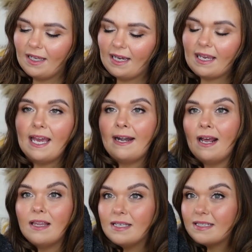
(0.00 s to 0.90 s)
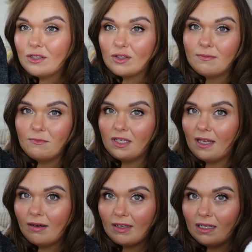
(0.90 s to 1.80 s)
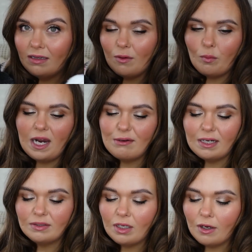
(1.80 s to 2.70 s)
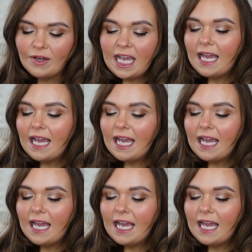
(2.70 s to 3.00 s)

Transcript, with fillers: again this is just something that I'll get a lot of wear out of.